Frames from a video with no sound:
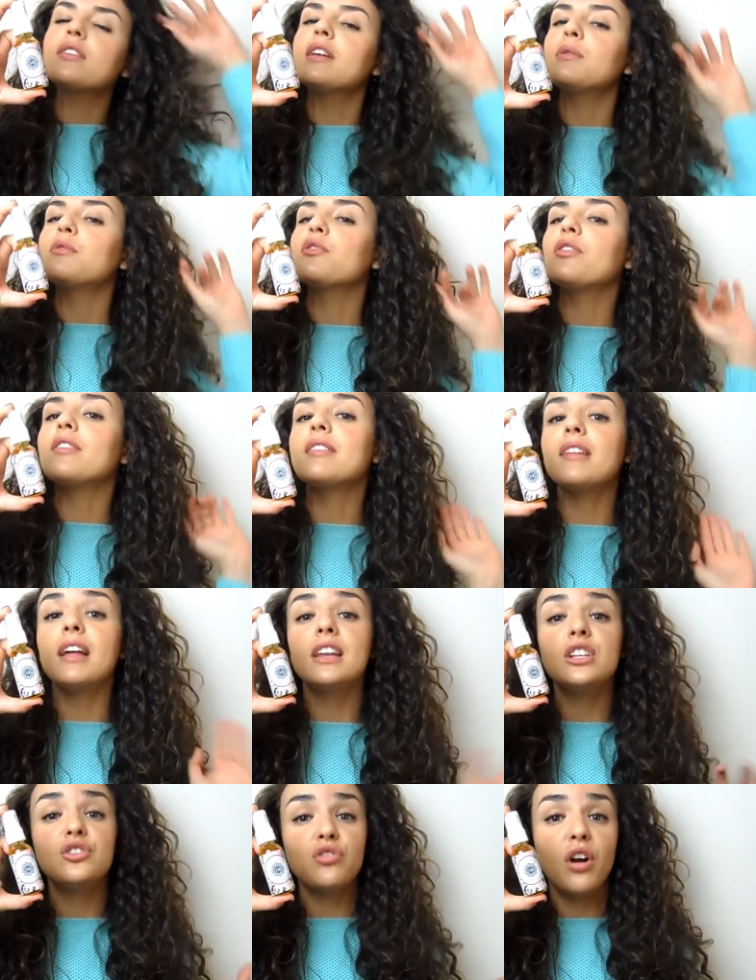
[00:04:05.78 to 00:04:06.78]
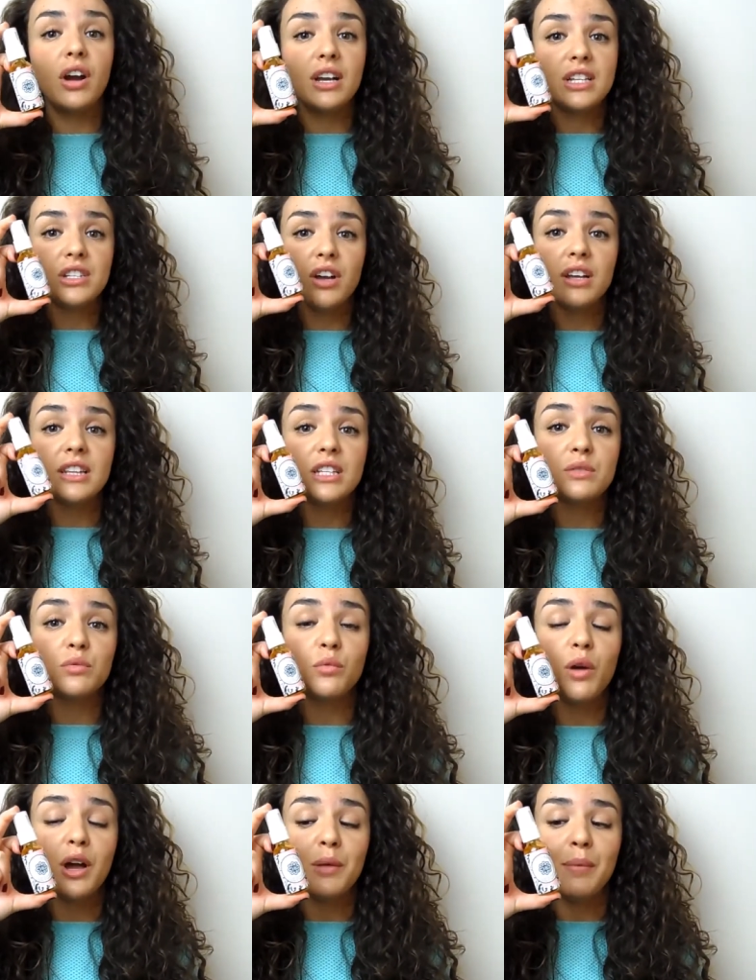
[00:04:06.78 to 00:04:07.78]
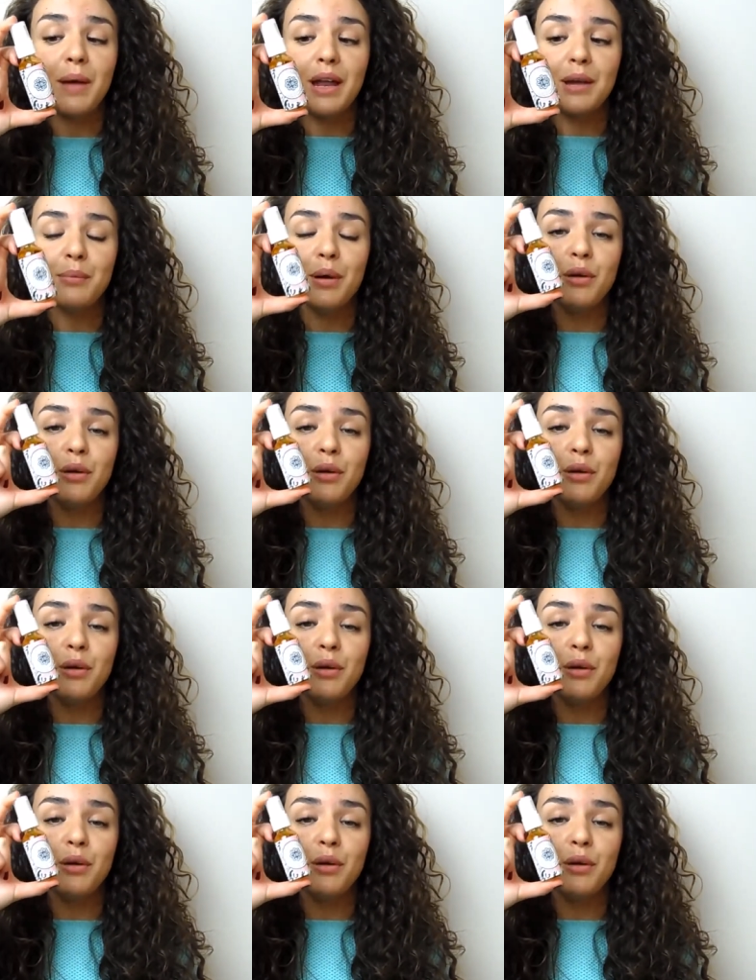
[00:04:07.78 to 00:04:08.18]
your skin was on the slightly drier side, this would work better.